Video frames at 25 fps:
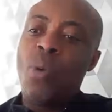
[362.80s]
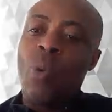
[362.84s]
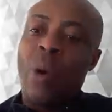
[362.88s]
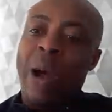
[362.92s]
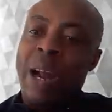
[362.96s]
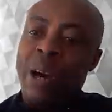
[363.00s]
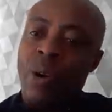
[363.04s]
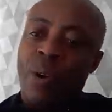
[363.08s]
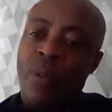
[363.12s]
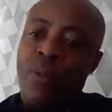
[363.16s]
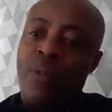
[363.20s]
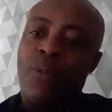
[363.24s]

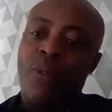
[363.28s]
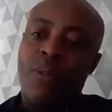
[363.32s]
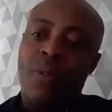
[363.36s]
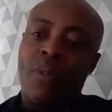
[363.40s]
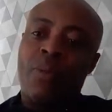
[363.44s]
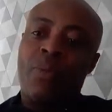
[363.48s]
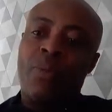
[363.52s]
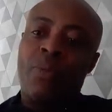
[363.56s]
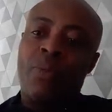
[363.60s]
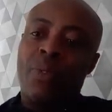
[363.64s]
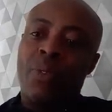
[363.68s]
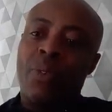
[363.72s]
one of
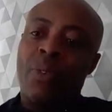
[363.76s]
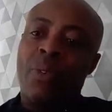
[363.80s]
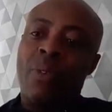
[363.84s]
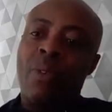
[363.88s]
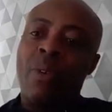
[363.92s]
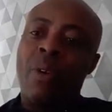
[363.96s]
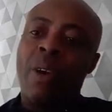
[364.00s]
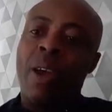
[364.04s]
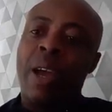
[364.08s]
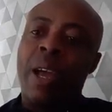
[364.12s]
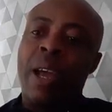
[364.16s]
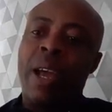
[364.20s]

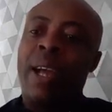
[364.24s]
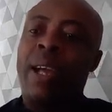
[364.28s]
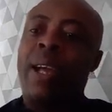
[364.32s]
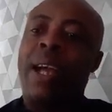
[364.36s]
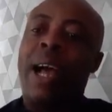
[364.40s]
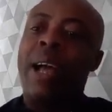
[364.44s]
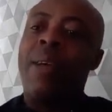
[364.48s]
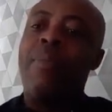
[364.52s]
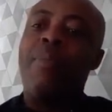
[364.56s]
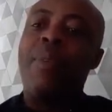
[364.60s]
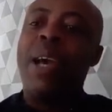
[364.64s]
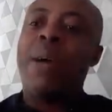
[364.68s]
a
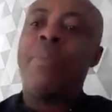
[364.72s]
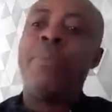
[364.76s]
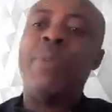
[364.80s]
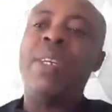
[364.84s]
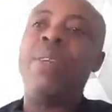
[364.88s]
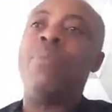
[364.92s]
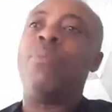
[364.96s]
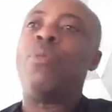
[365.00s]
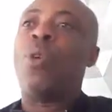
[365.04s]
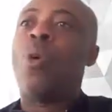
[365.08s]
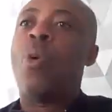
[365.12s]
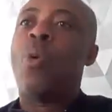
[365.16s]
guy bi a
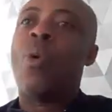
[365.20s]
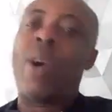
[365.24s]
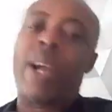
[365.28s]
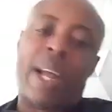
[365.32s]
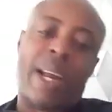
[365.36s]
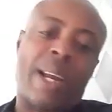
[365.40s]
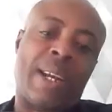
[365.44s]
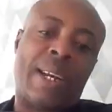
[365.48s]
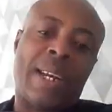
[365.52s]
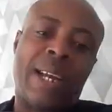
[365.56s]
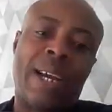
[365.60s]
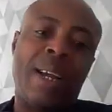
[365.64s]
minim no wo
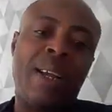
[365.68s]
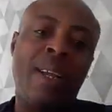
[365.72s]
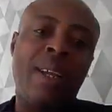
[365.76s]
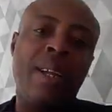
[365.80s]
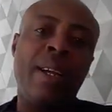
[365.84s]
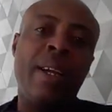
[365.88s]
Canada